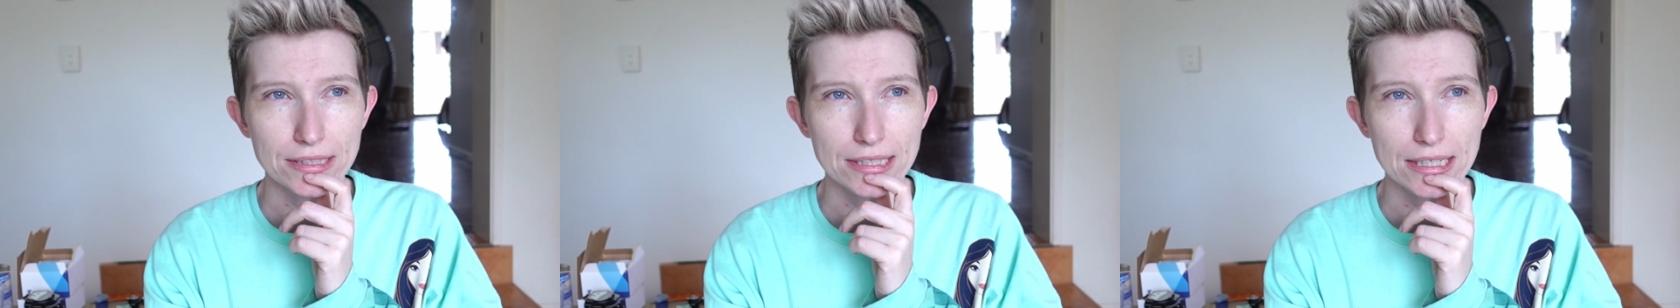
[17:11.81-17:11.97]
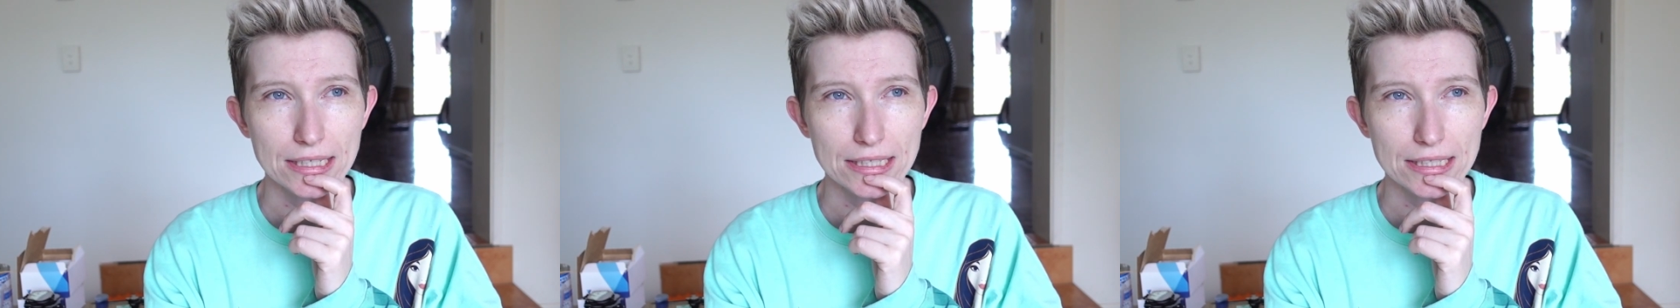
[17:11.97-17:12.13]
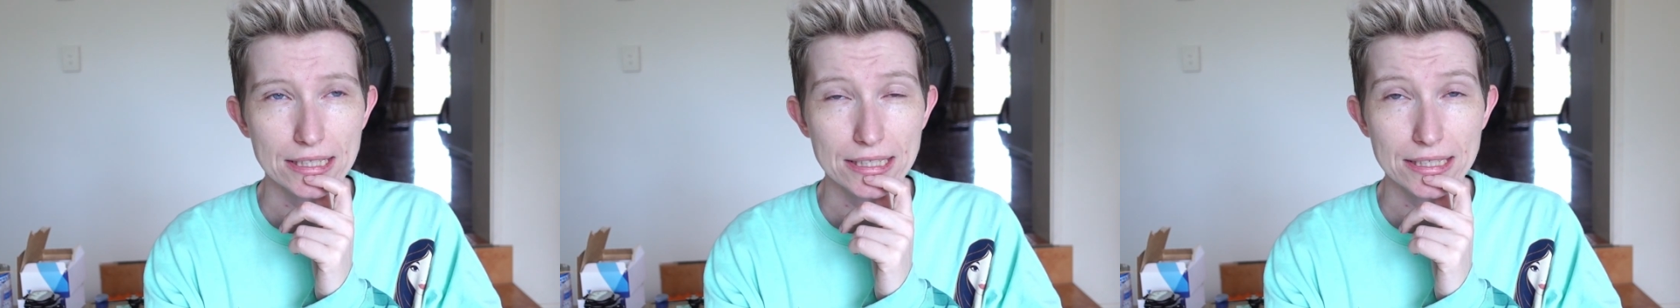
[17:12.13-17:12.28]

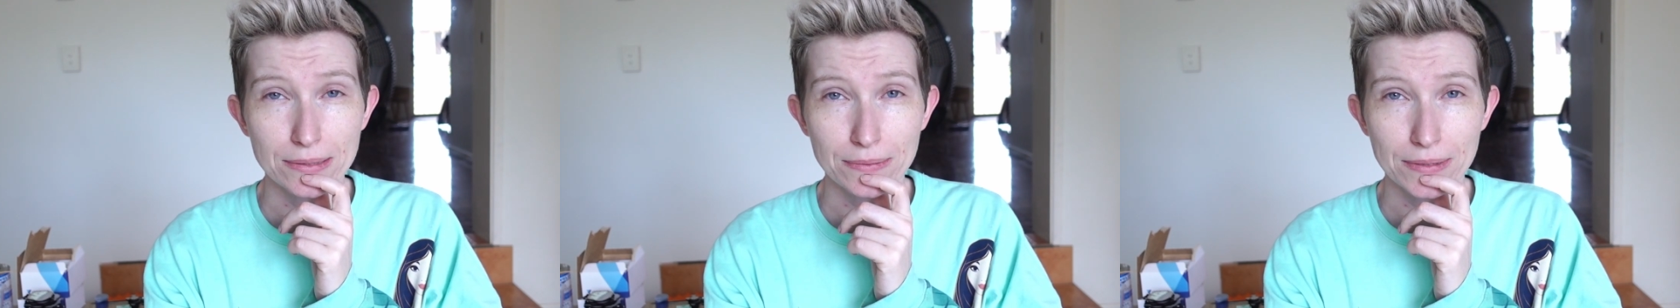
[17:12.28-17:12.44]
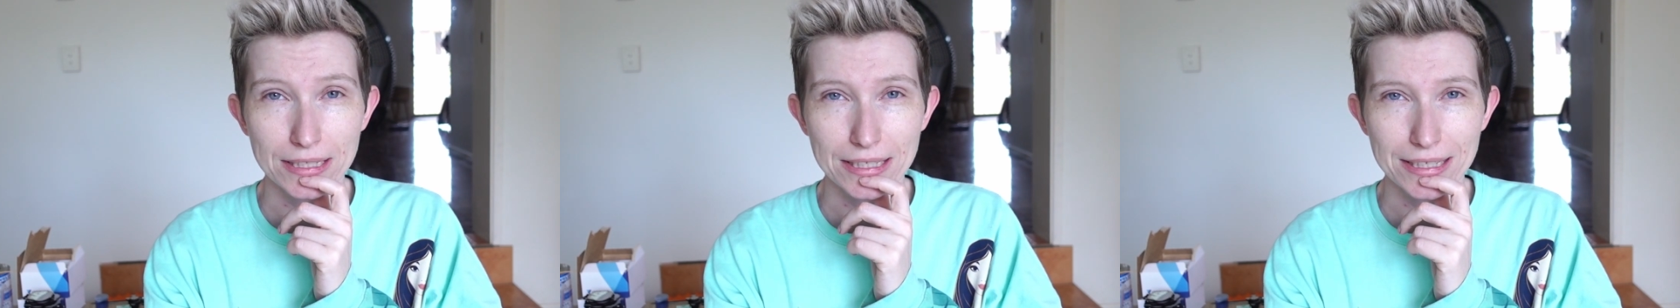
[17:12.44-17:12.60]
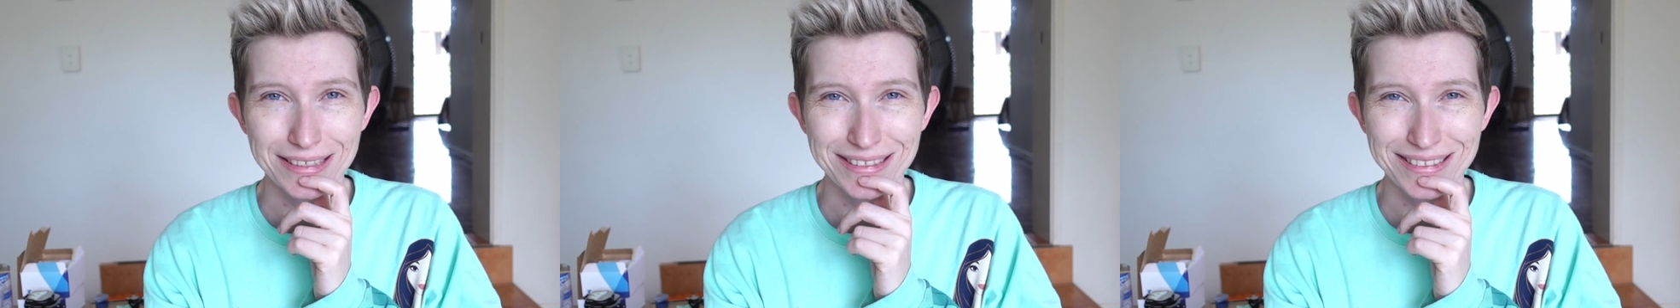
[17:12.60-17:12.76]
and this
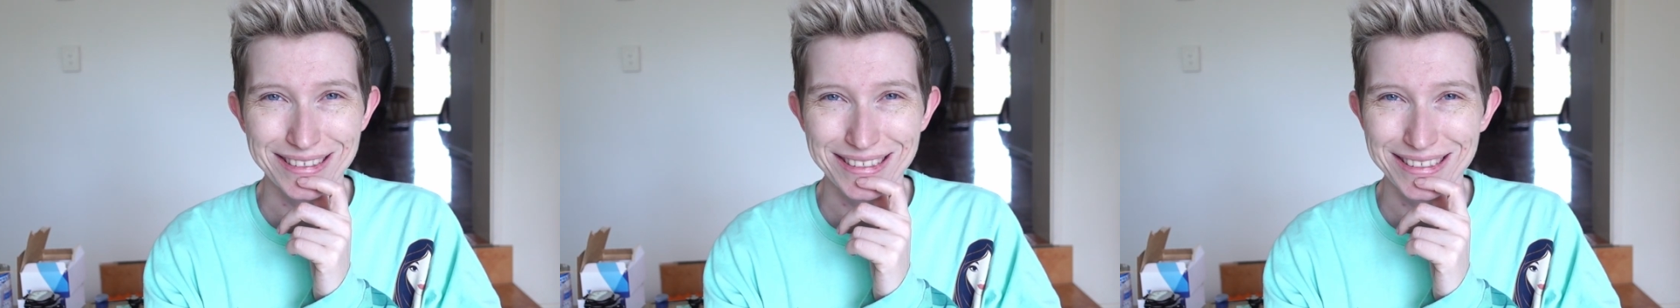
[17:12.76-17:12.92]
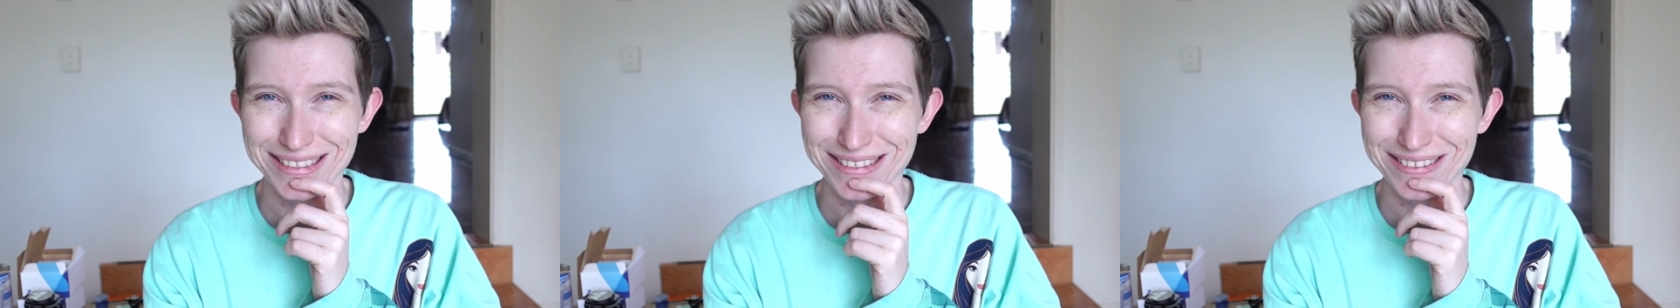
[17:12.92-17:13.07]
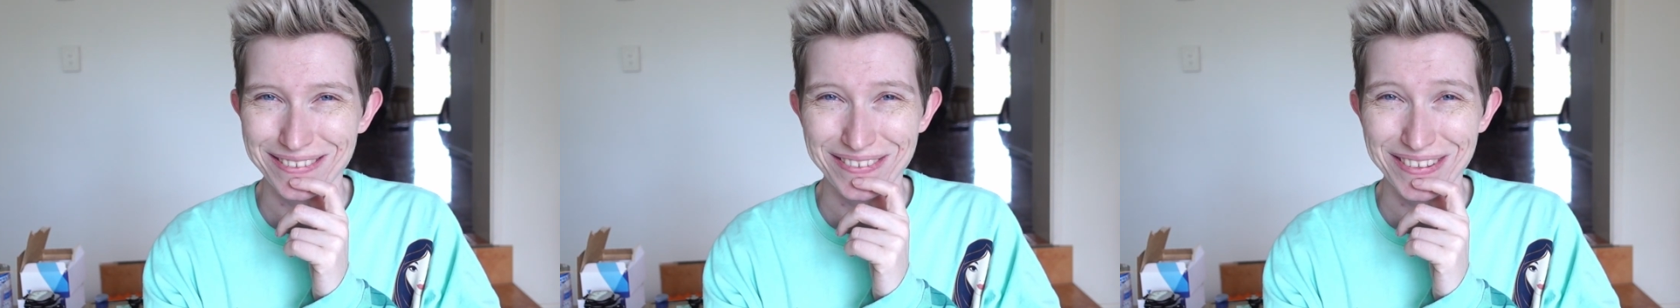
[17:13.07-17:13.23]
weekend
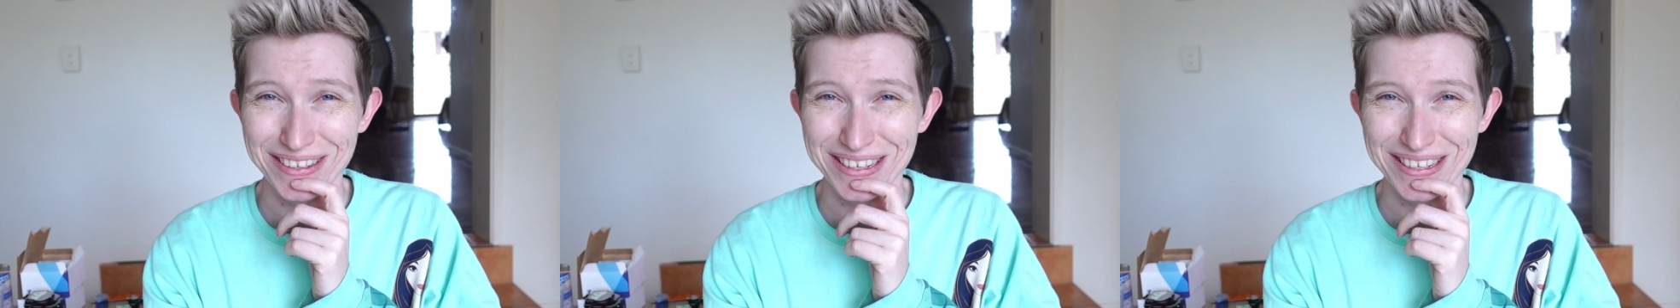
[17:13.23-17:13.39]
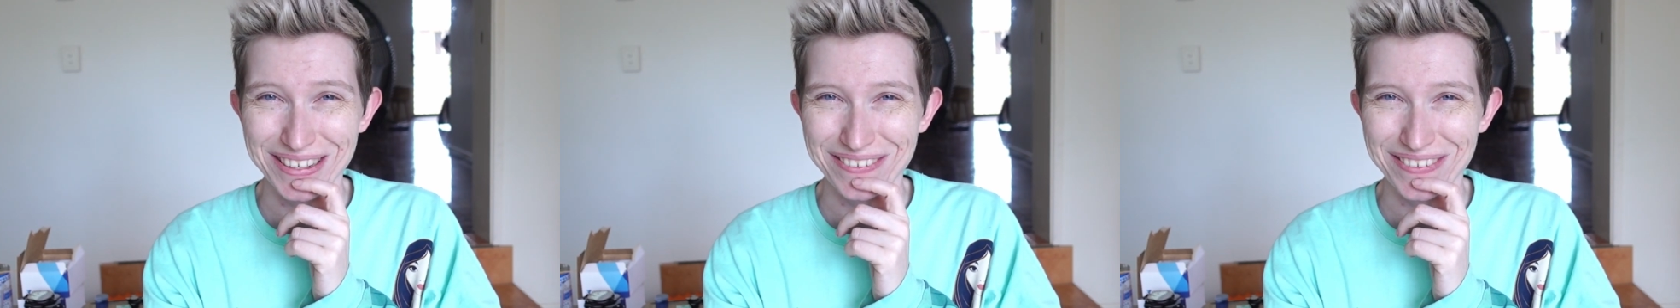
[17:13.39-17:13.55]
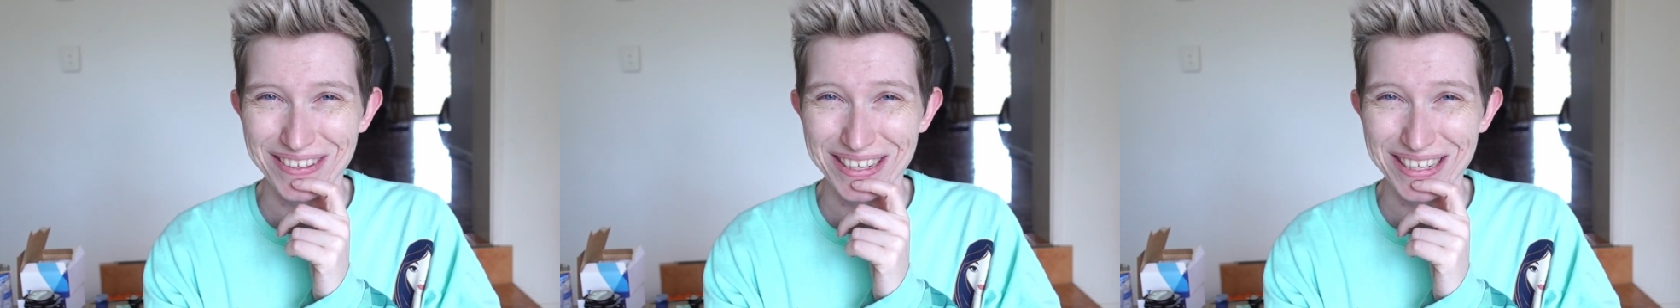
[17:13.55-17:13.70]
is a
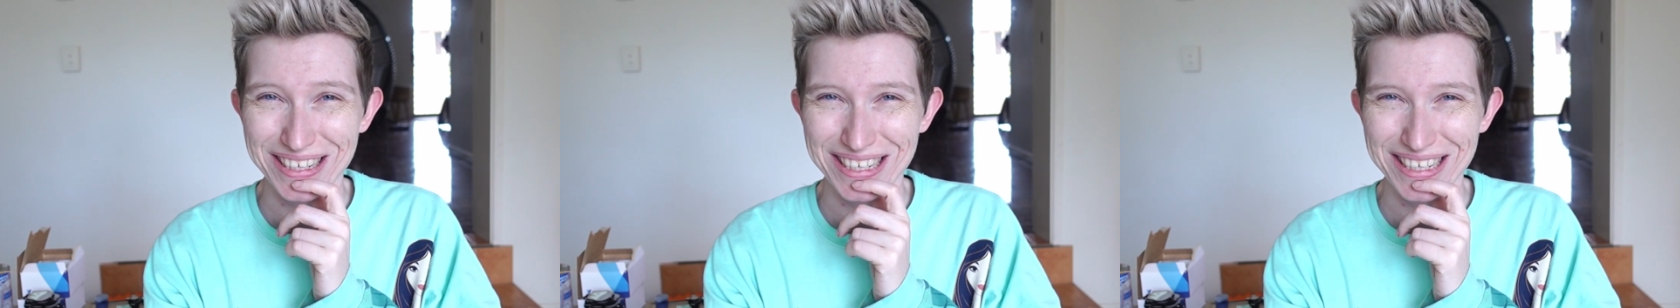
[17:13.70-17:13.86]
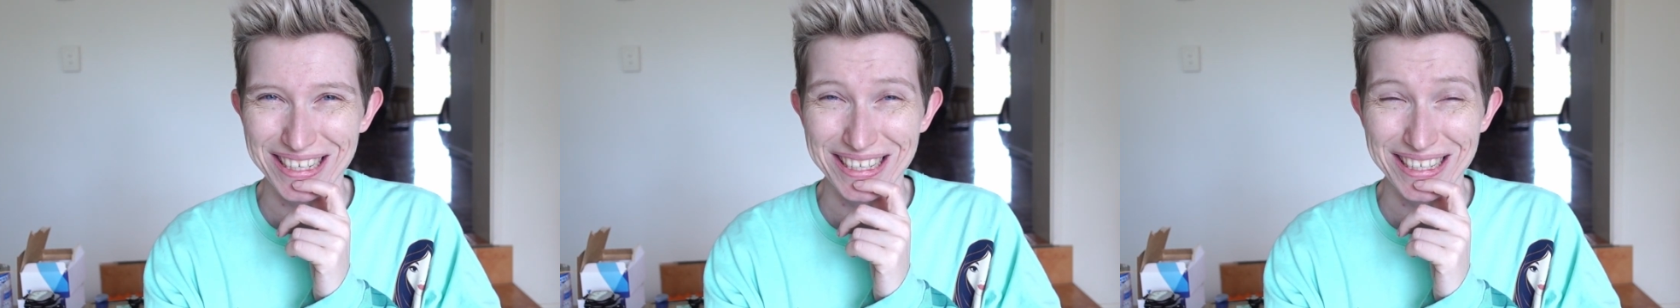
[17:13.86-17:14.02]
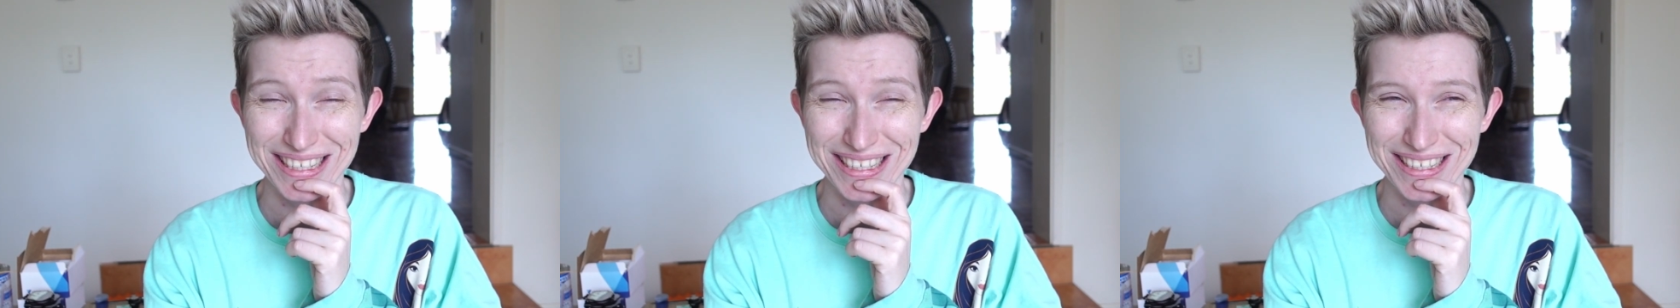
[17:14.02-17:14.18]
very,
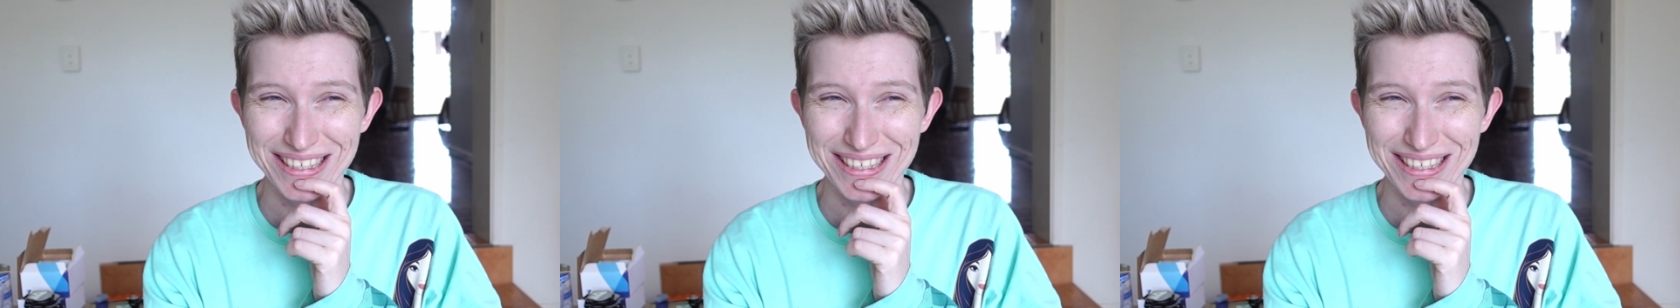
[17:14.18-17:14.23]
very